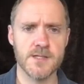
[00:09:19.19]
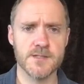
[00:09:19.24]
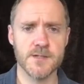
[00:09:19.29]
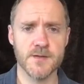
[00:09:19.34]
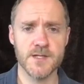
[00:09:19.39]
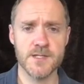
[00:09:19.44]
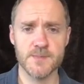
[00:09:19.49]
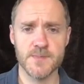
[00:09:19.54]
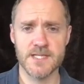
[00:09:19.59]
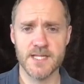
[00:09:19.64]
So
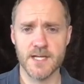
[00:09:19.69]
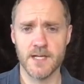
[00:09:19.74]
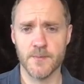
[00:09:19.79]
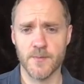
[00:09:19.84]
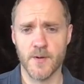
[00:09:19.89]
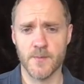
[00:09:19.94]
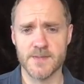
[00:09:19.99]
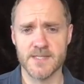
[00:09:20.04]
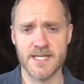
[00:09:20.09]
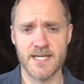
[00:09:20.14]
this particular
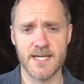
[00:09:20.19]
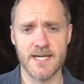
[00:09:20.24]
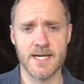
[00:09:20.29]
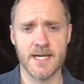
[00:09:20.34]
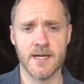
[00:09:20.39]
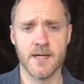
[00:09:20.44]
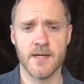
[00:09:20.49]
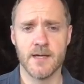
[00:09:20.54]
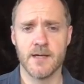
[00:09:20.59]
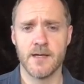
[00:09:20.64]
property
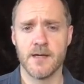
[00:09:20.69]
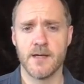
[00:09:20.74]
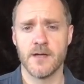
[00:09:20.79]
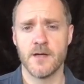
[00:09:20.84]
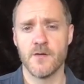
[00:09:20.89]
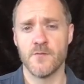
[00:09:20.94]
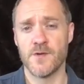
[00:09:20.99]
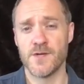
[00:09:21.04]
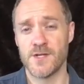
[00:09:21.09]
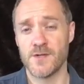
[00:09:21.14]
here,
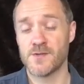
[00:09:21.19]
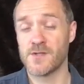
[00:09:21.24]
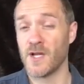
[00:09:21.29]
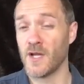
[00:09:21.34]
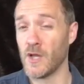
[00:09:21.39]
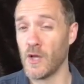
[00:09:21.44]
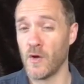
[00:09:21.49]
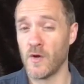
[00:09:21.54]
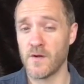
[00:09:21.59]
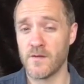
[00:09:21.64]
reduced a
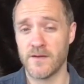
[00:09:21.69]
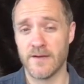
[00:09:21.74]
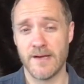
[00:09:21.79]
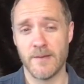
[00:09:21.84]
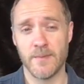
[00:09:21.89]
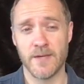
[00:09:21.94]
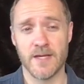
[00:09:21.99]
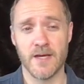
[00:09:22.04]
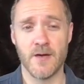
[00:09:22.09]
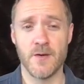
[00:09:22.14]
long
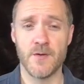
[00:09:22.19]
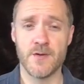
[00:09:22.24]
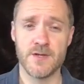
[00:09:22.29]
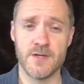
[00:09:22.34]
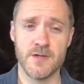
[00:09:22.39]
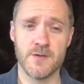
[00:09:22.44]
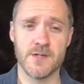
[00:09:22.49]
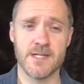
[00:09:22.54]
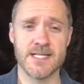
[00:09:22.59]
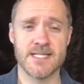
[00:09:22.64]
time ago,
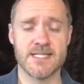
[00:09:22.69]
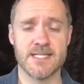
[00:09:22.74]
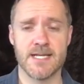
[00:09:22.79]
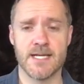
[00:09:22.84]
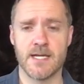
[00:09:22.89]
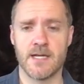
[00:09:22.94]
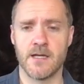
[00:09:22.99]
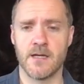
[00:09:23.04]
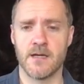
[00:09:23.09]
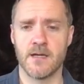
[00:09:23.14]
new
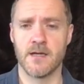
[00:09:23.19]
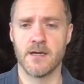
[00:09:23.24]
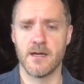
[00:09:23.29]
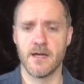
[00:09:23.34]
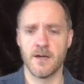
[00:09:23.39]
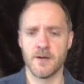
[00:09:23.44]
listing. I'm